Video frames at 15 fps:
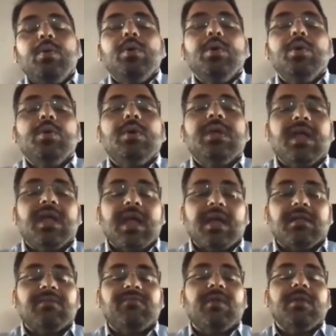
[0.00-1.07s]
who do
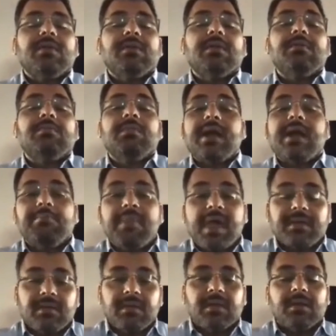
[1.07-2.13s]
you take as, for instance,
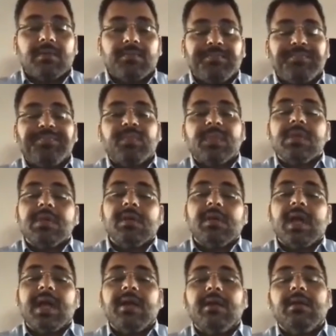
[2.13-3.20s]
brand ambassador,
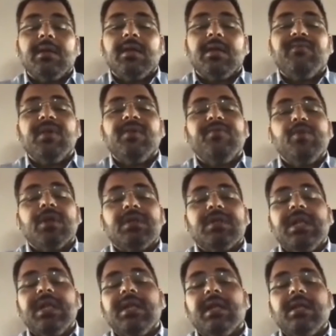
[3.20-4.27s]
right?
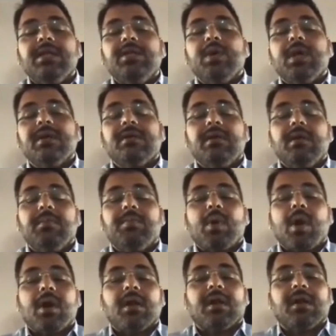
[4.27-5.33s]
If you are selling an
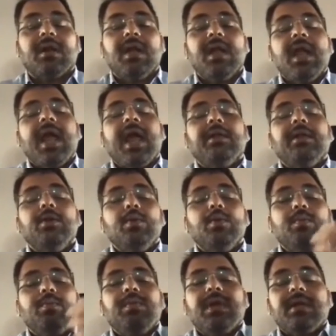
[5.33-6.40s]
educational product
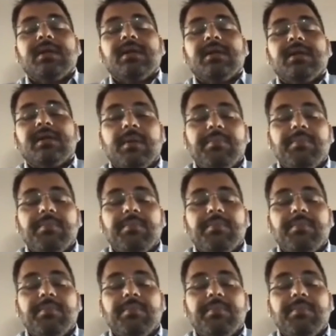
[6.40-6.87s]
and you